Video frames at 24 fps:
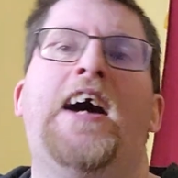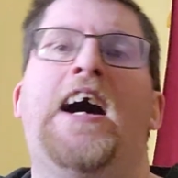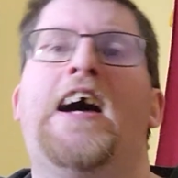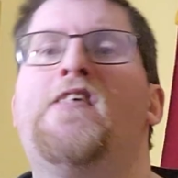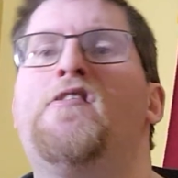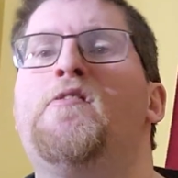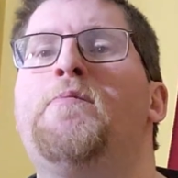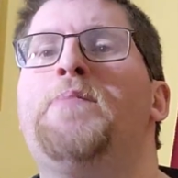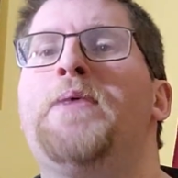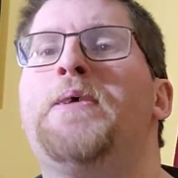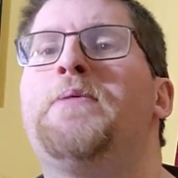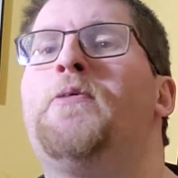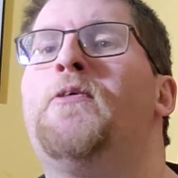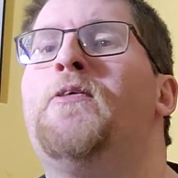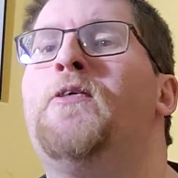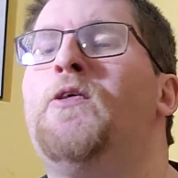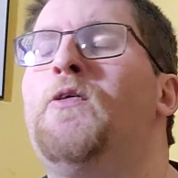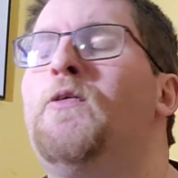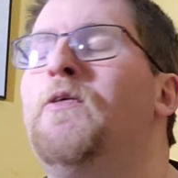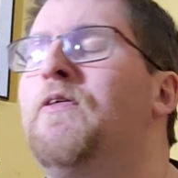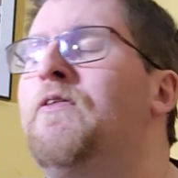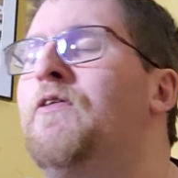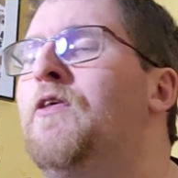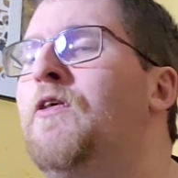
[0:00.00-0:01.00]
other people
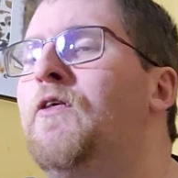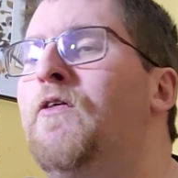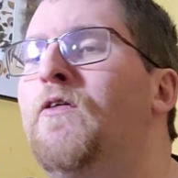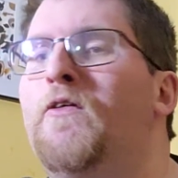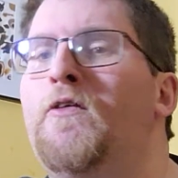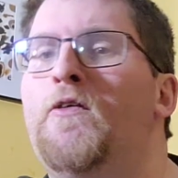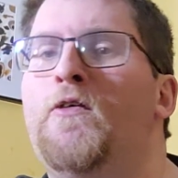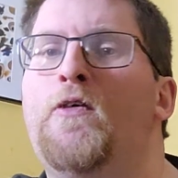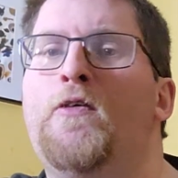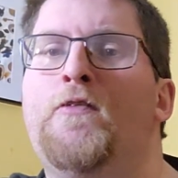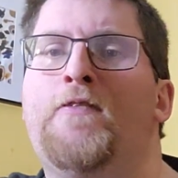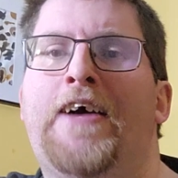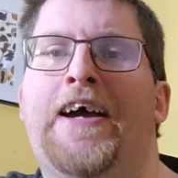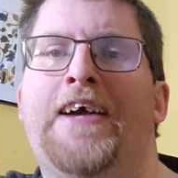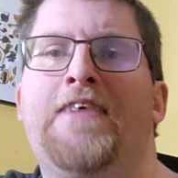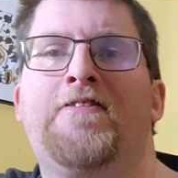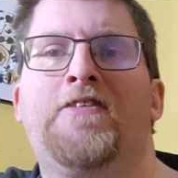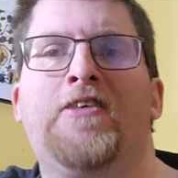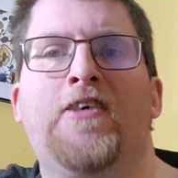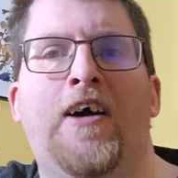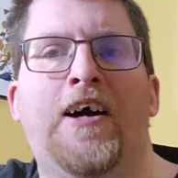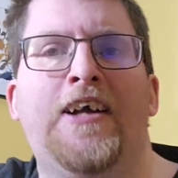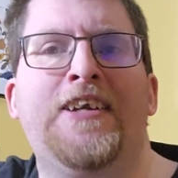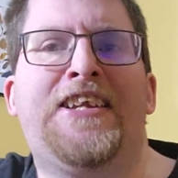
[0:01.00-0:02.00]
who
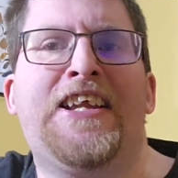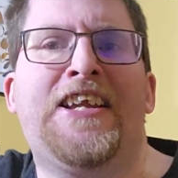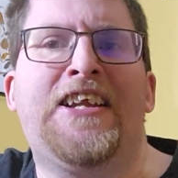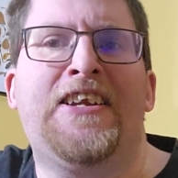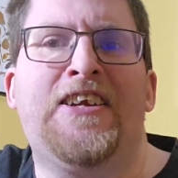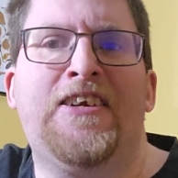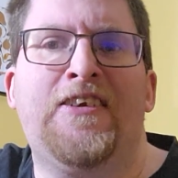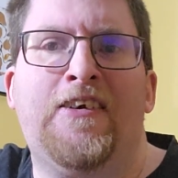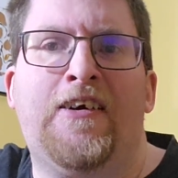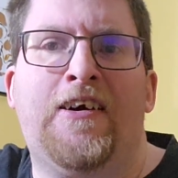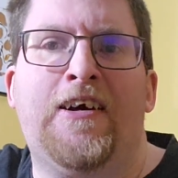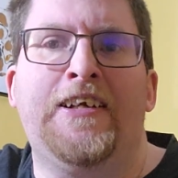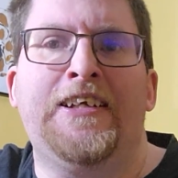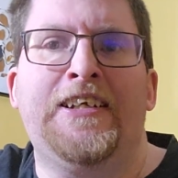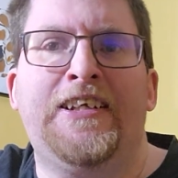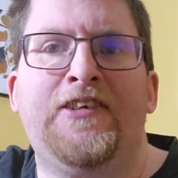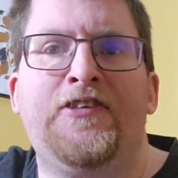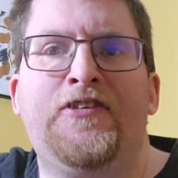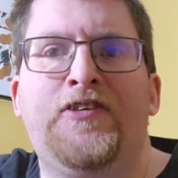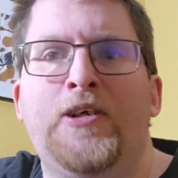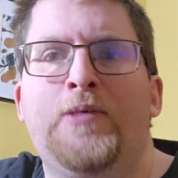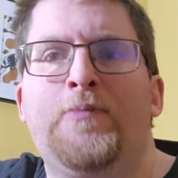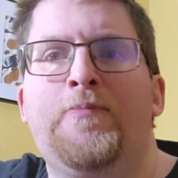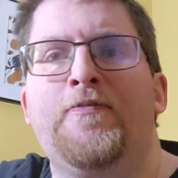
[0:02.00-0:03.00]
I've contacted on
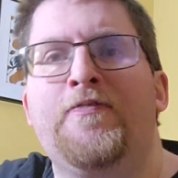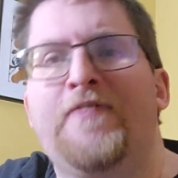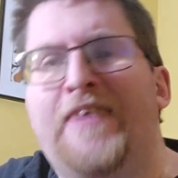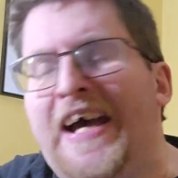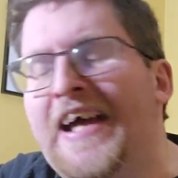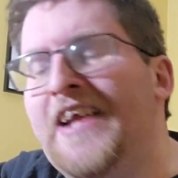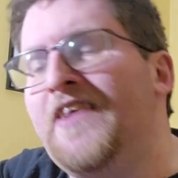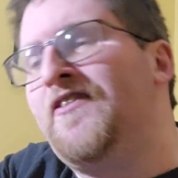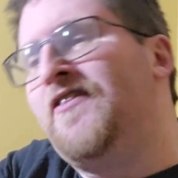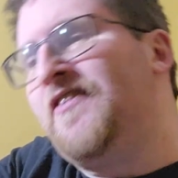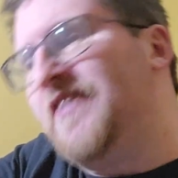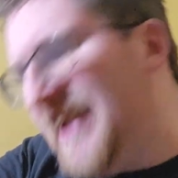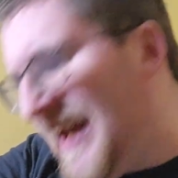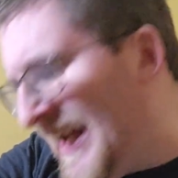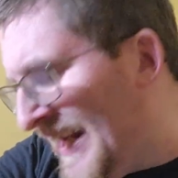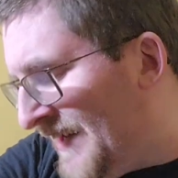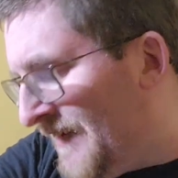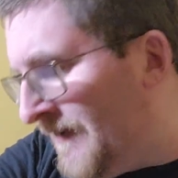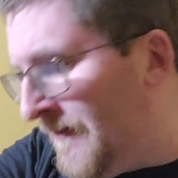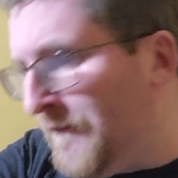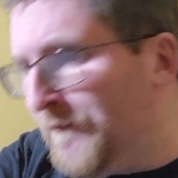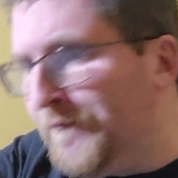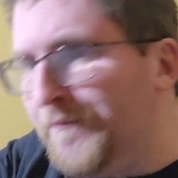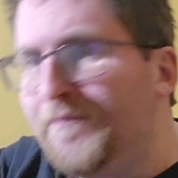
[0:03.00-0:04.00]
YouTube and that
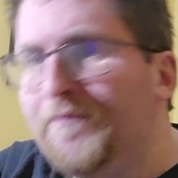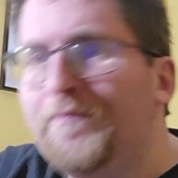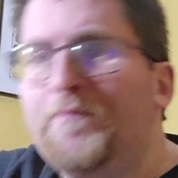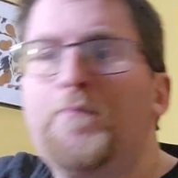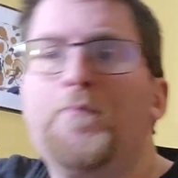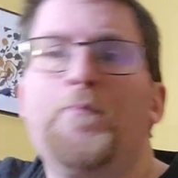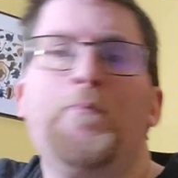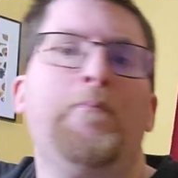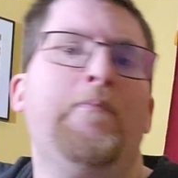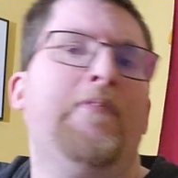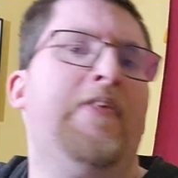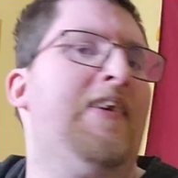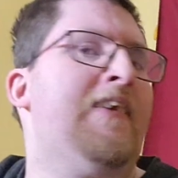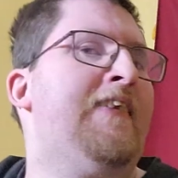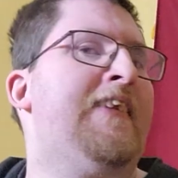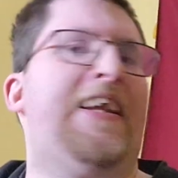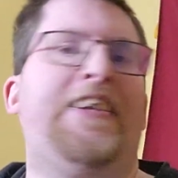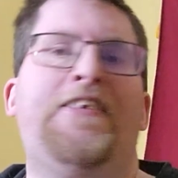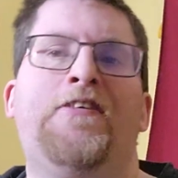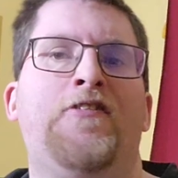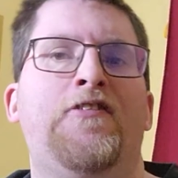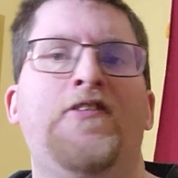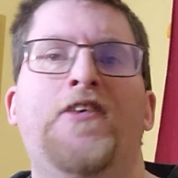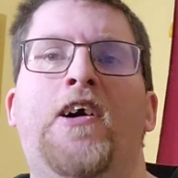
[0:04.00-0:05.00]
said
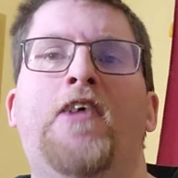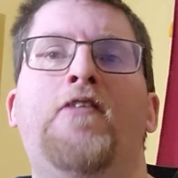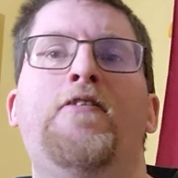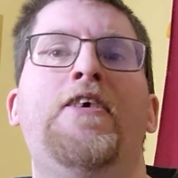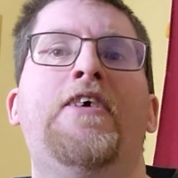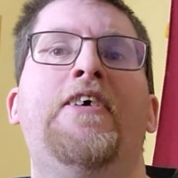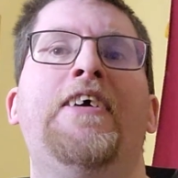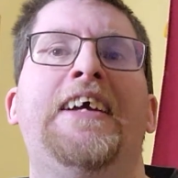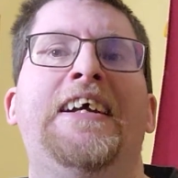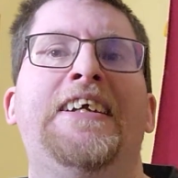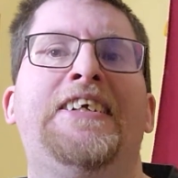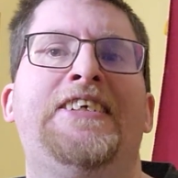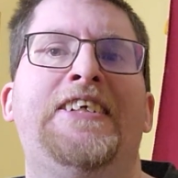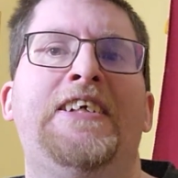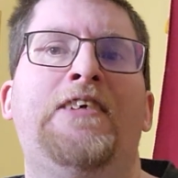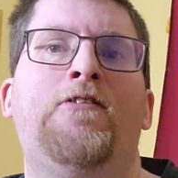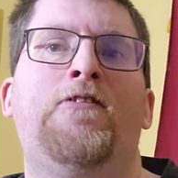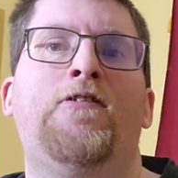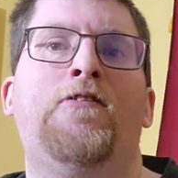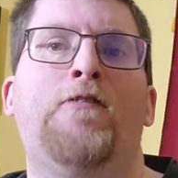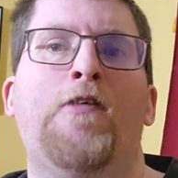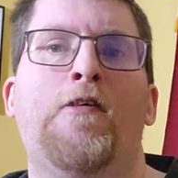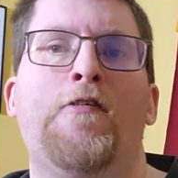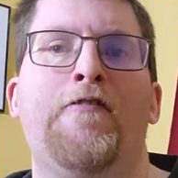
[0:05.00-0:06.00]
that there's no real
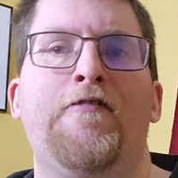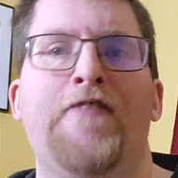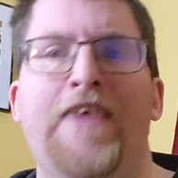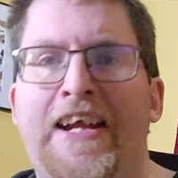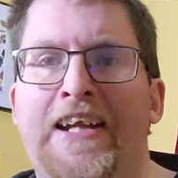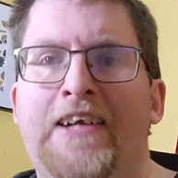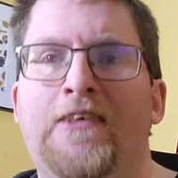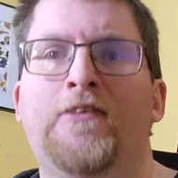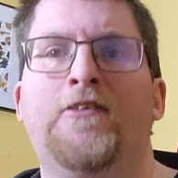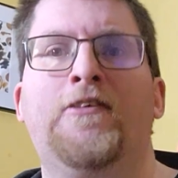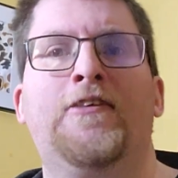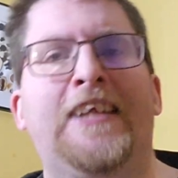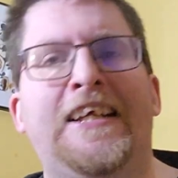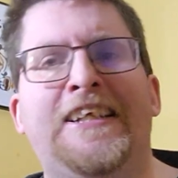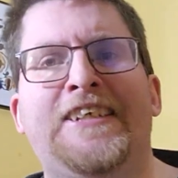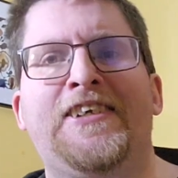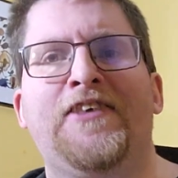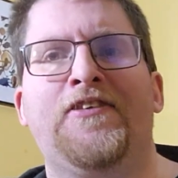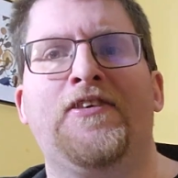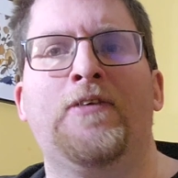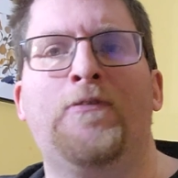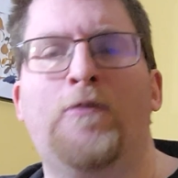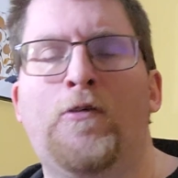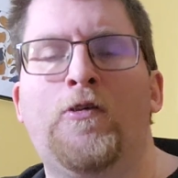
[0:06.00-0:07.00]
issue with fatal
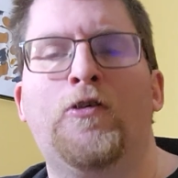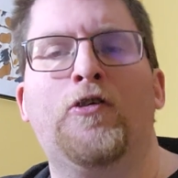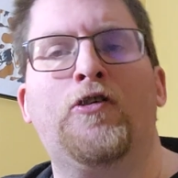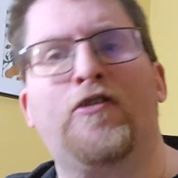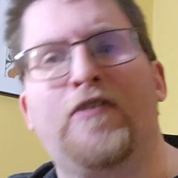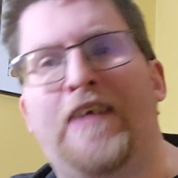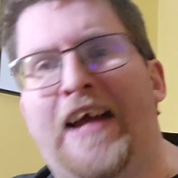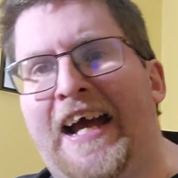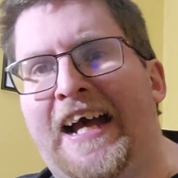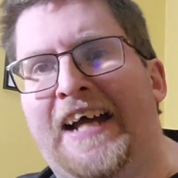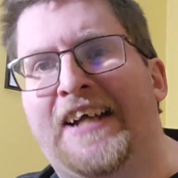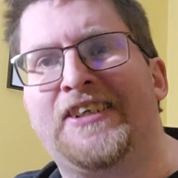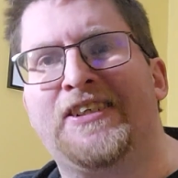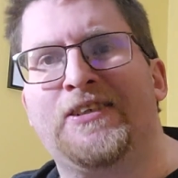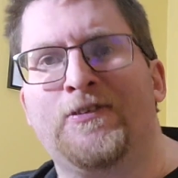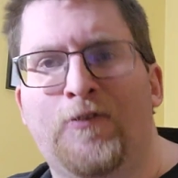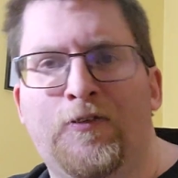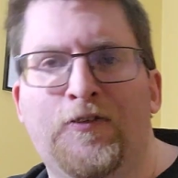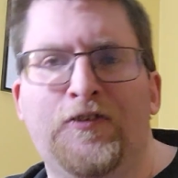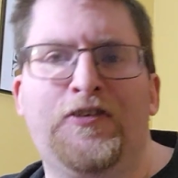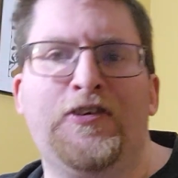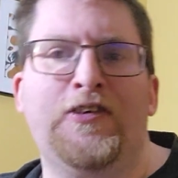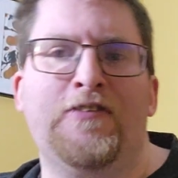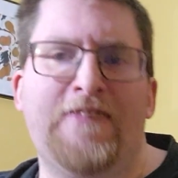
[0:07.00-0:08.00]
glitches. It won't crash, it
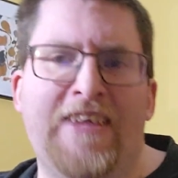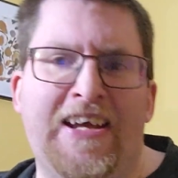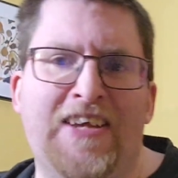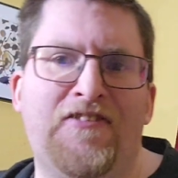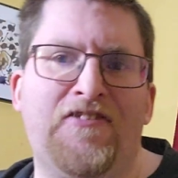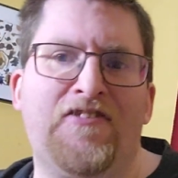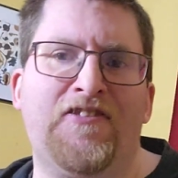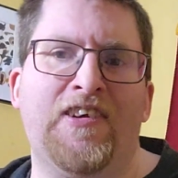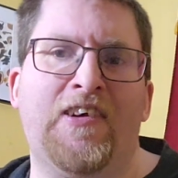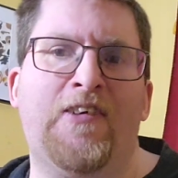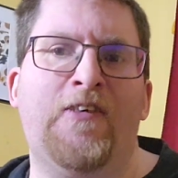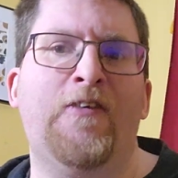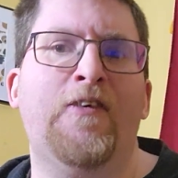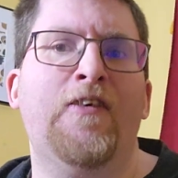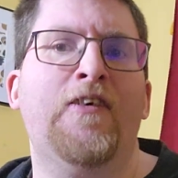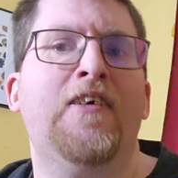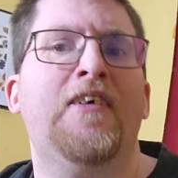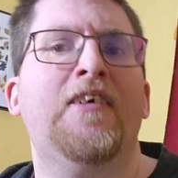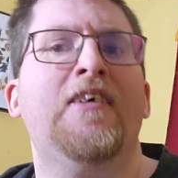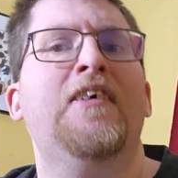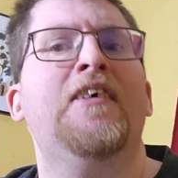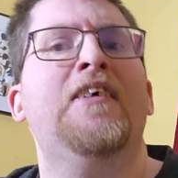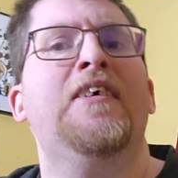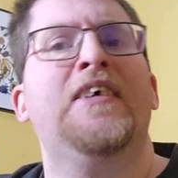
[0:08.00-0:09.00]
won't do this, so
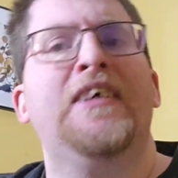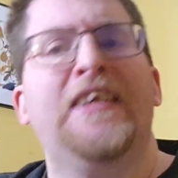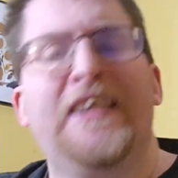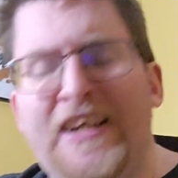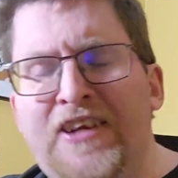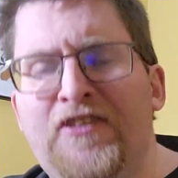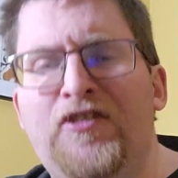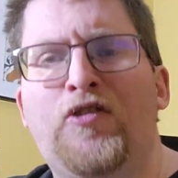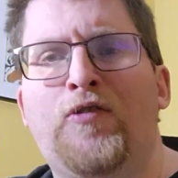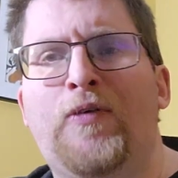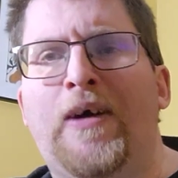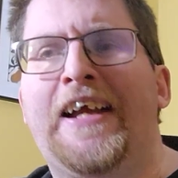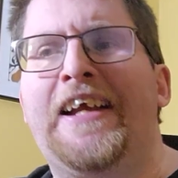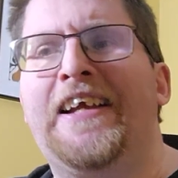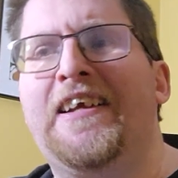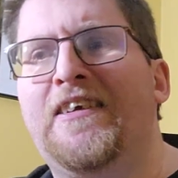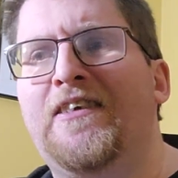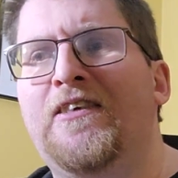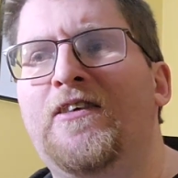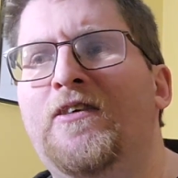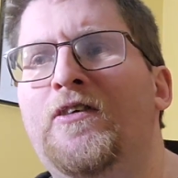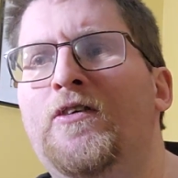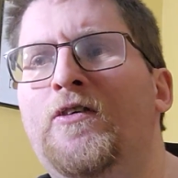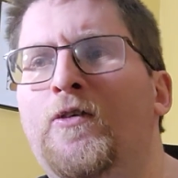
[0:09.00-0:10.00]
it is quite
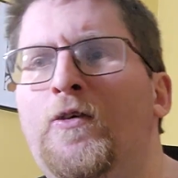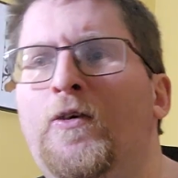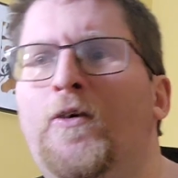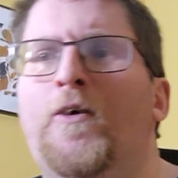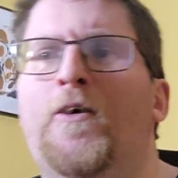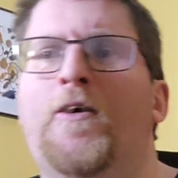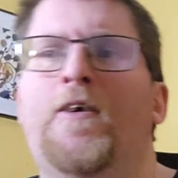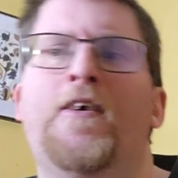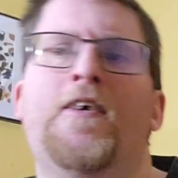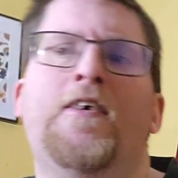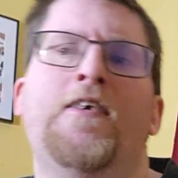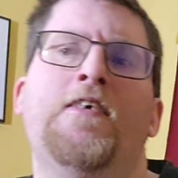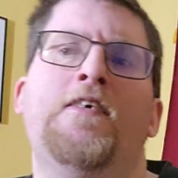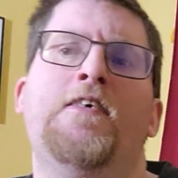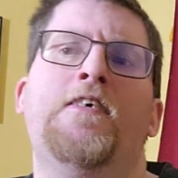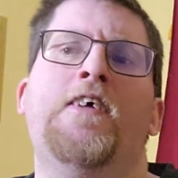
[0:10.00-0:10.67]
cool.